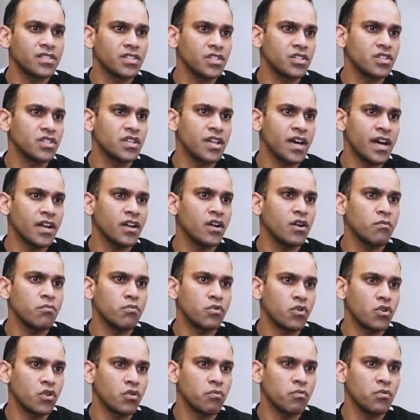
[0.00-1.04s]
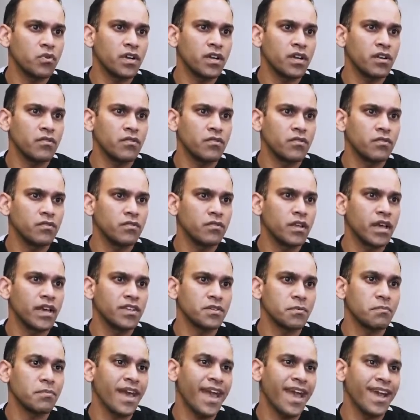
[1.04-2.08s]
just not appropriate
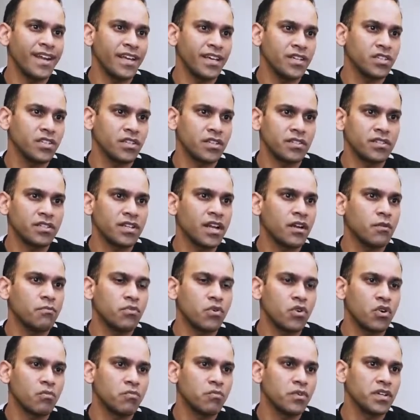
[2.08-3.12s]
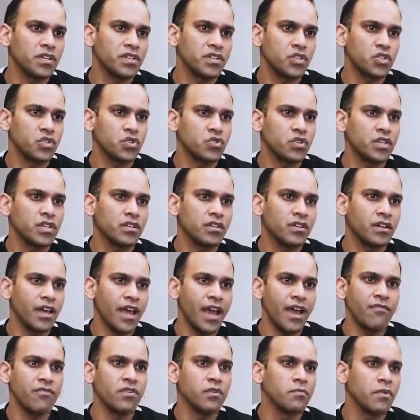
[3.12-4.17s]
as a panacea. It's not appropriate to treat
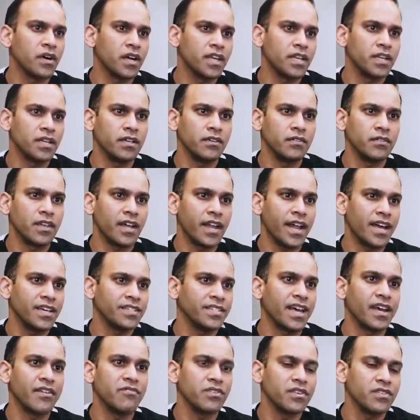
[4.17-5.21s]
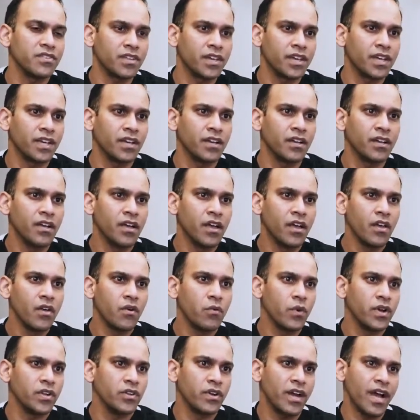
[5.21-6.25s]
everybody that has everything
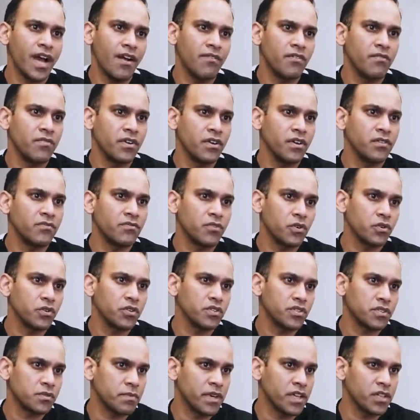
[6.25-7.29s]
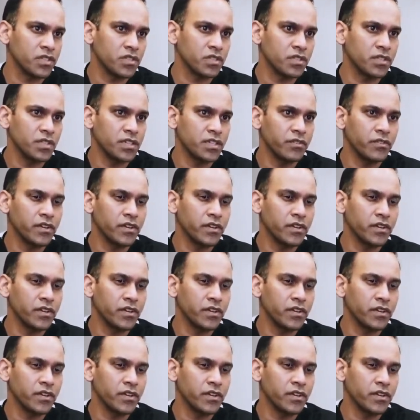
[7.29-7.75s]
when you have a very focused specialty.